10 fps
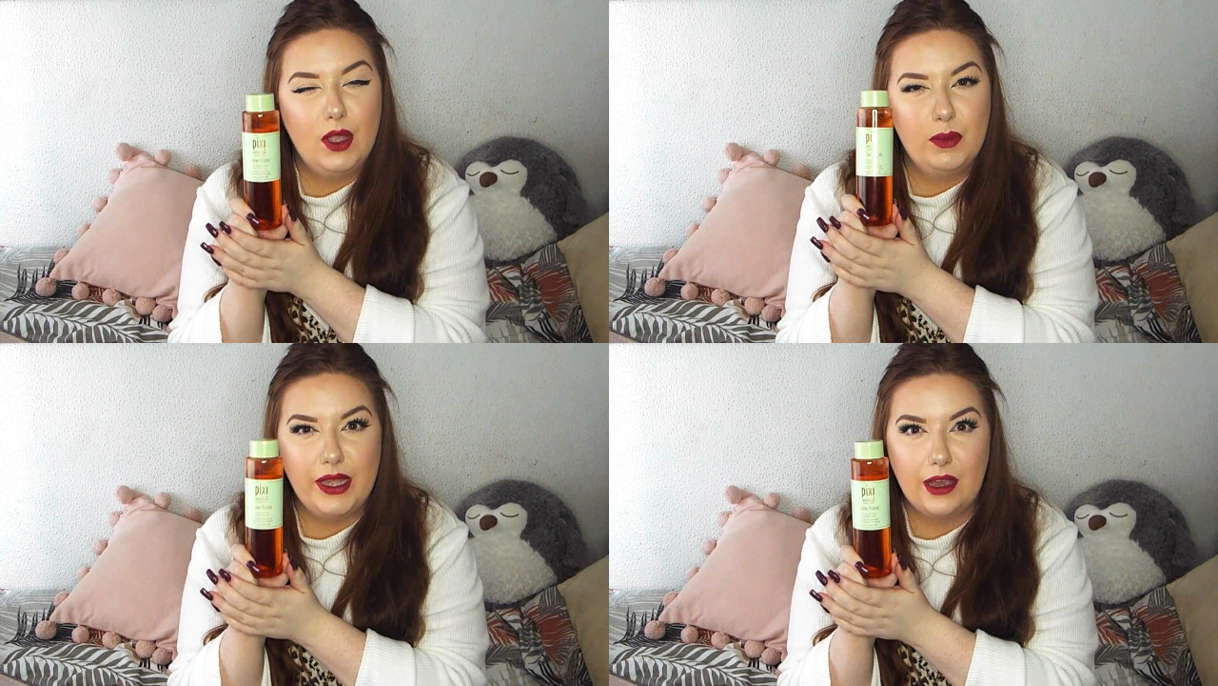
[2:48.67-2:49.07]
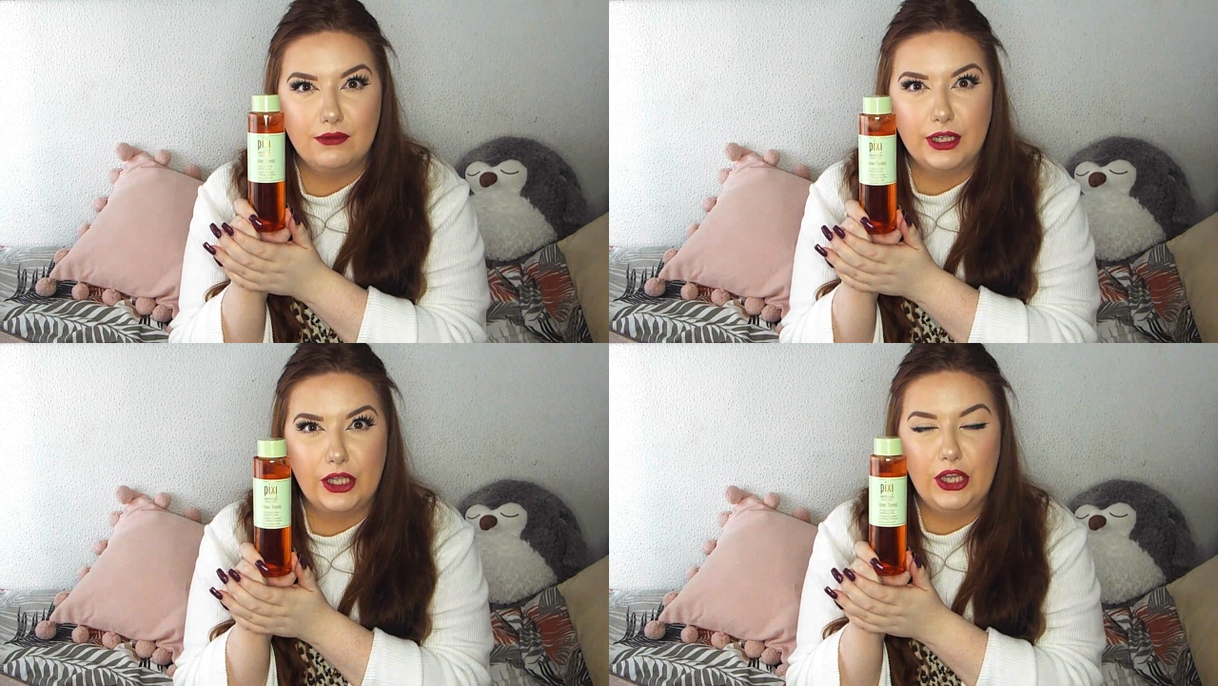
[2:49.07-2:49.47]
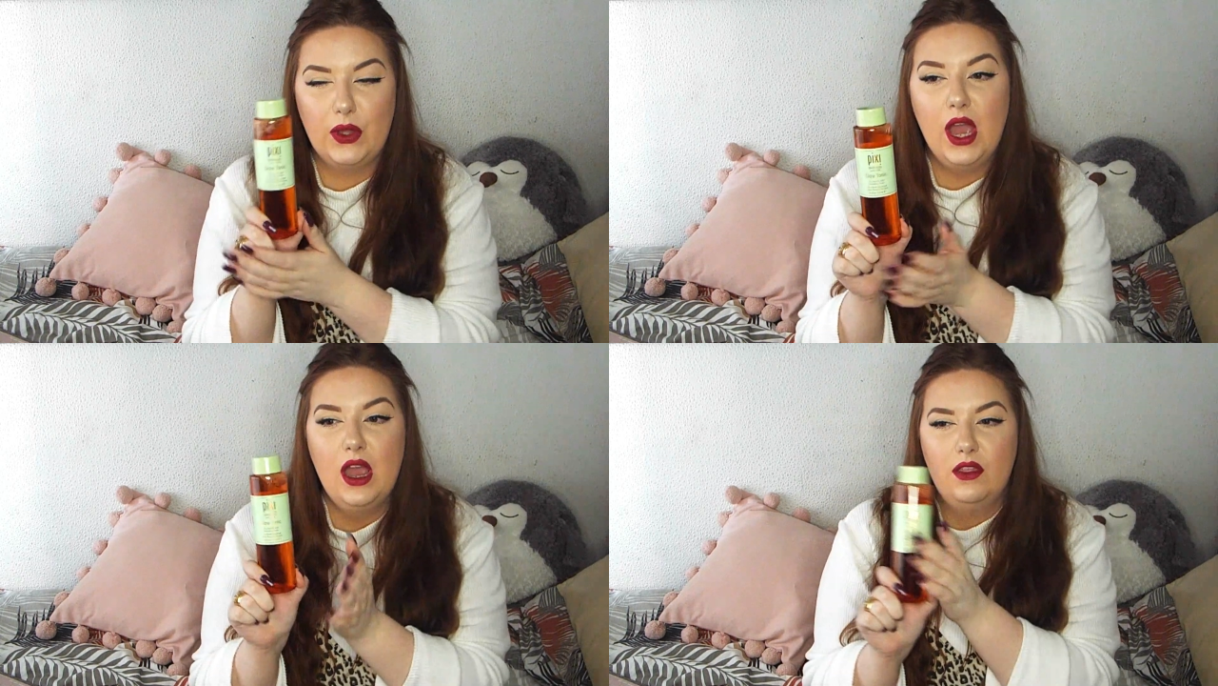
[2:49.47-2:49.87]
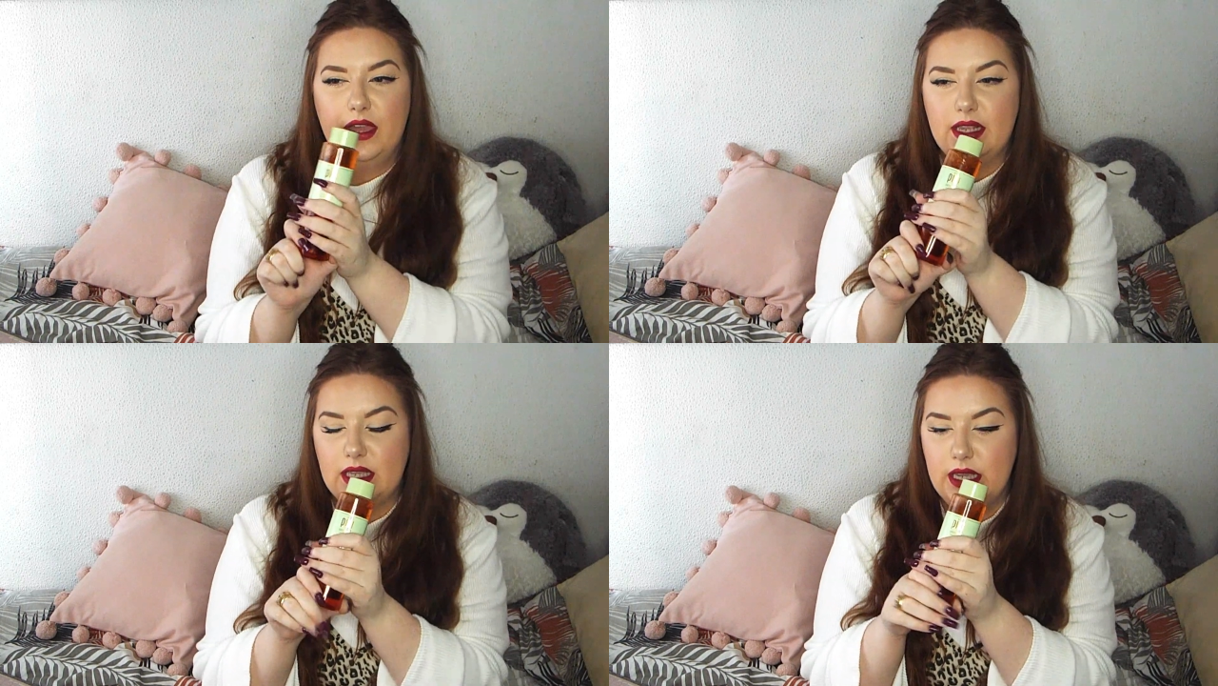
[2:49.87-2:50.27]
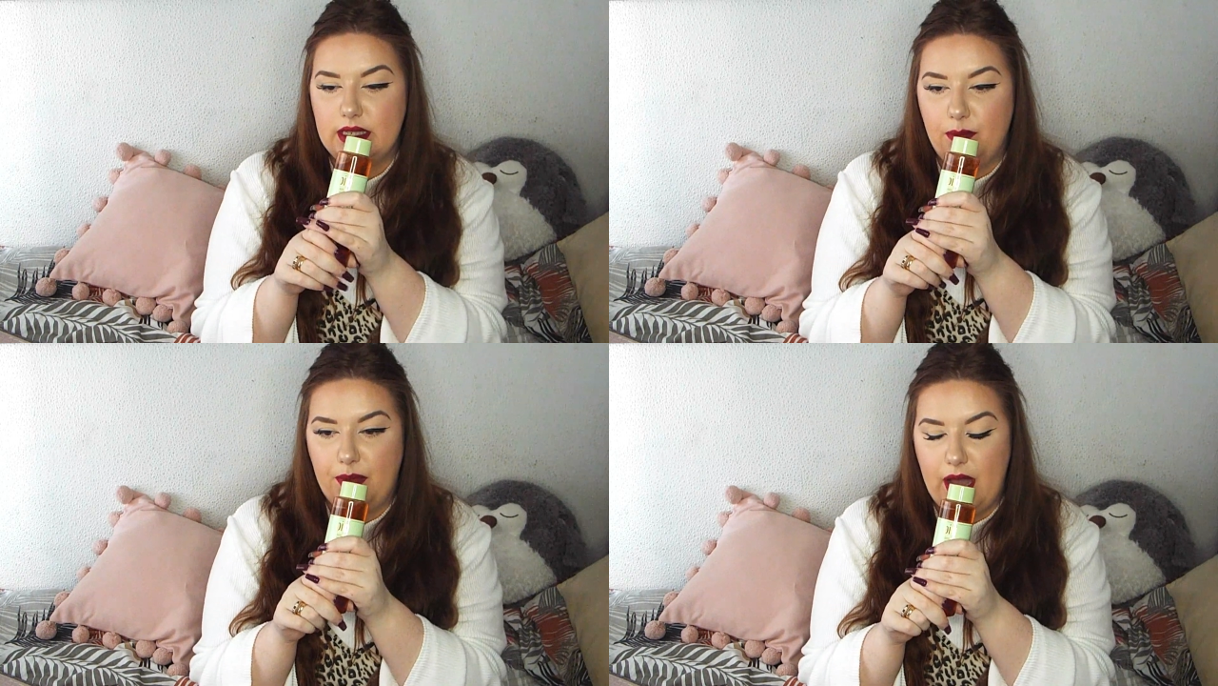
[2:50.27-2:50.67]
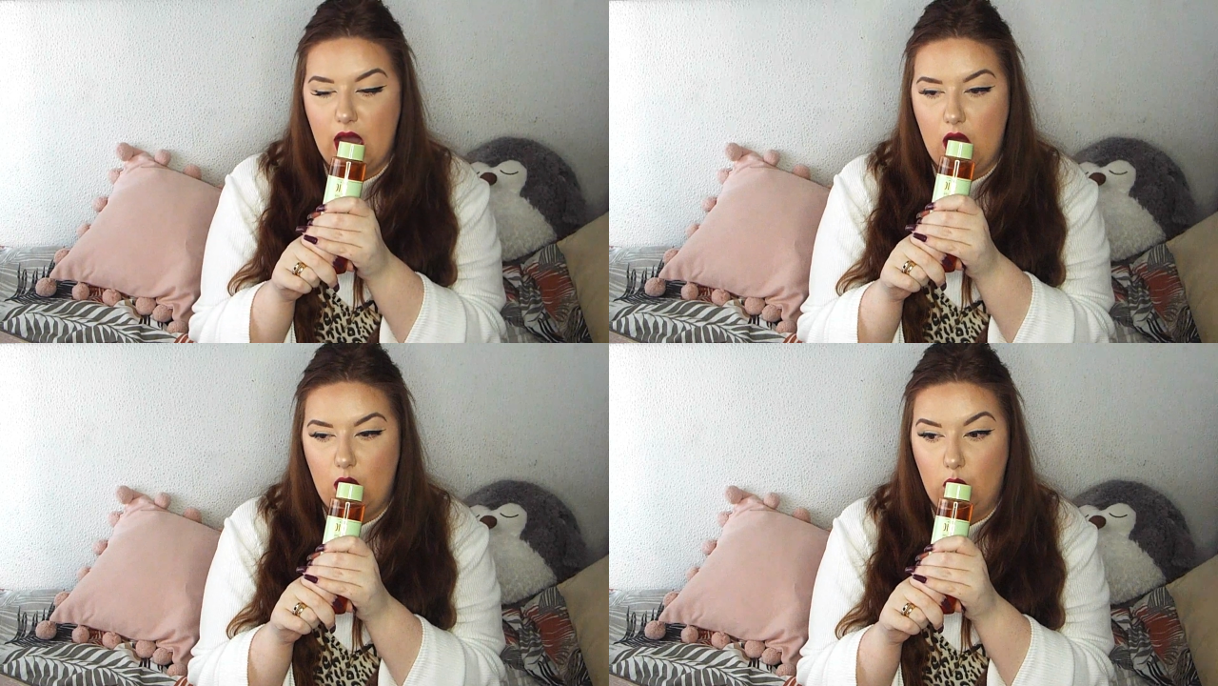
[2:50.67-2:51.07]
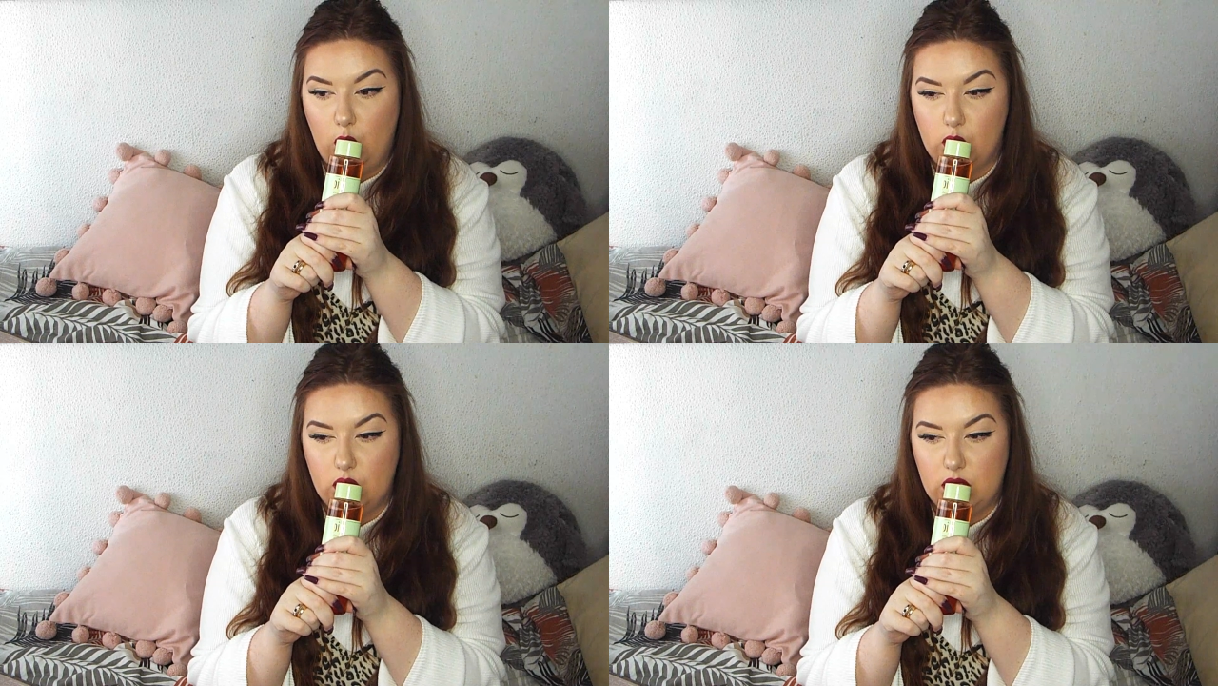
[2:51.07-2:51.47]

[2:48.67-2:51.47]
But yeah, really cute. This is about,